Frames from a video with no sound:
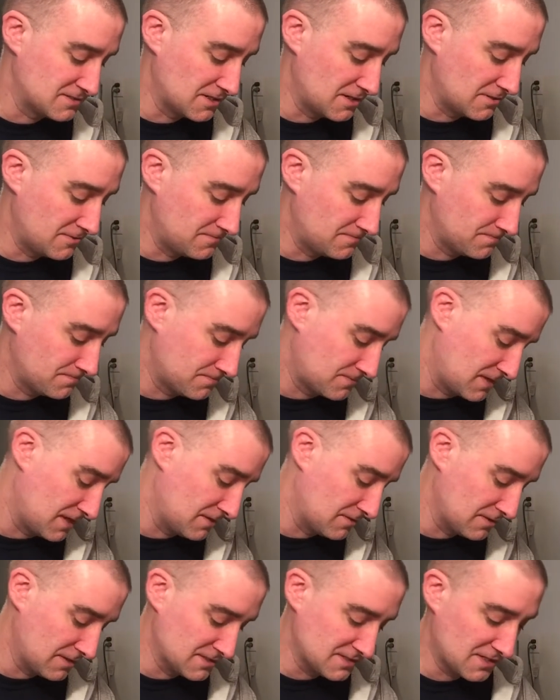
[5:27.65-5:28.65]
So,
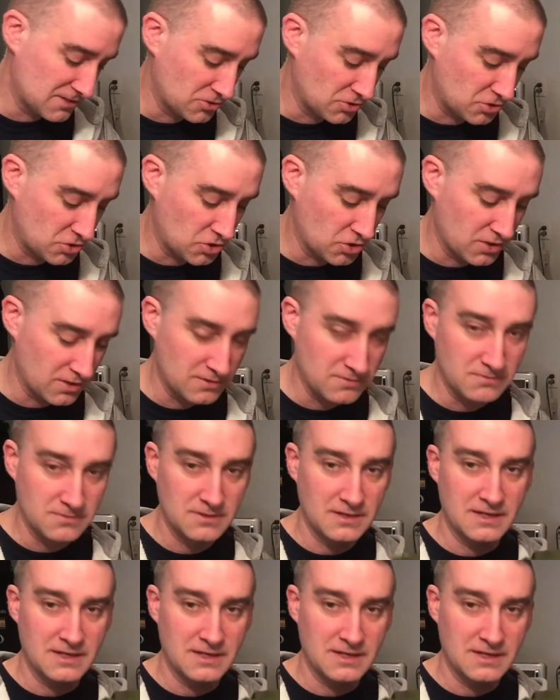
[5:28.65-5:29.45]
you know, as it looked good,